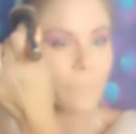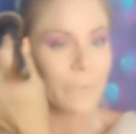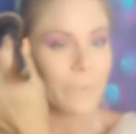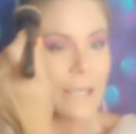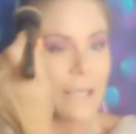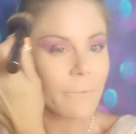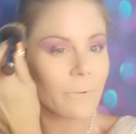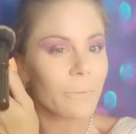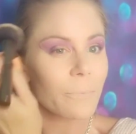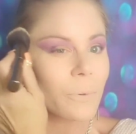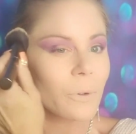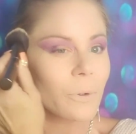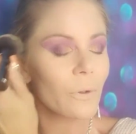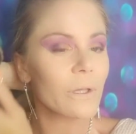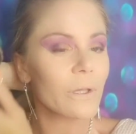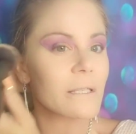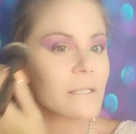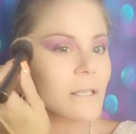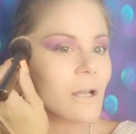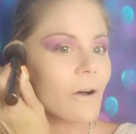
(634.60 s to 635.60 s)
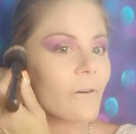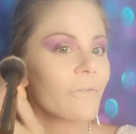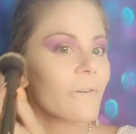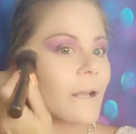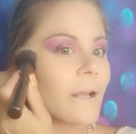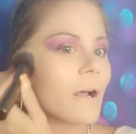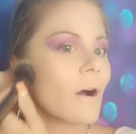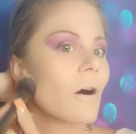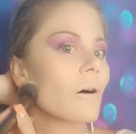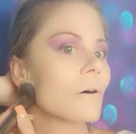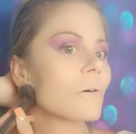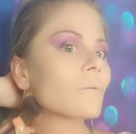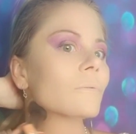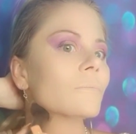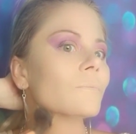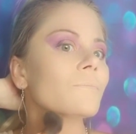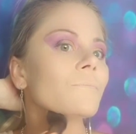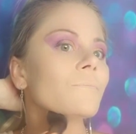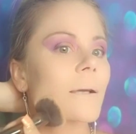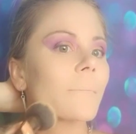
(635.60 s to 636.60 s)
be able to pull this off at
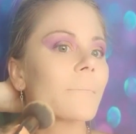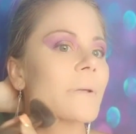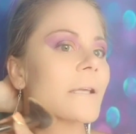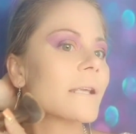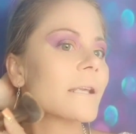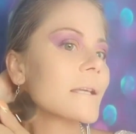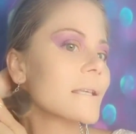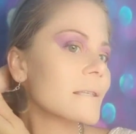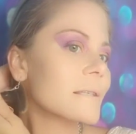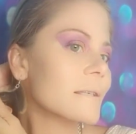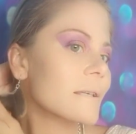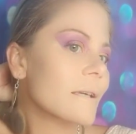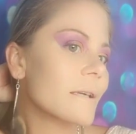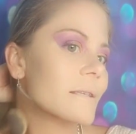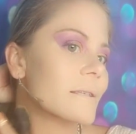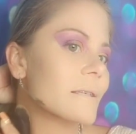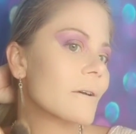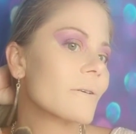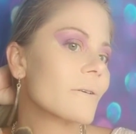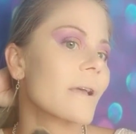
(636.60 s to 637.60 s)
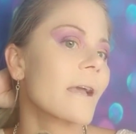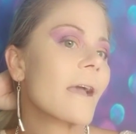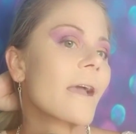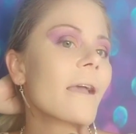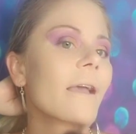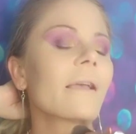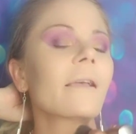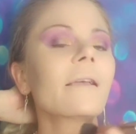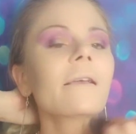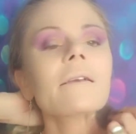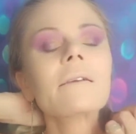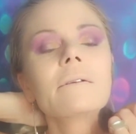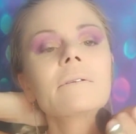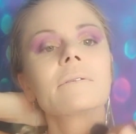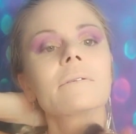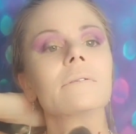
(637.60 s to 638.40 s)
all. I mean, it's okay.